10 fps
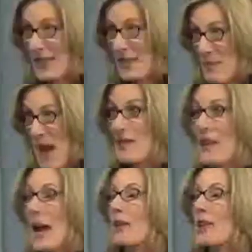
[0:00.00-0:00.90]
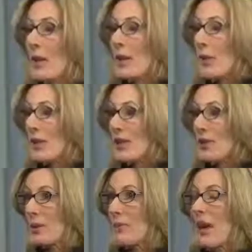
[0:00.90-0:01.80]
the impact. Now we talk about what we're going
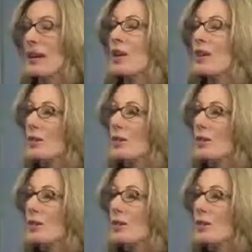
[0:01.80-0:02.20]
to do about it.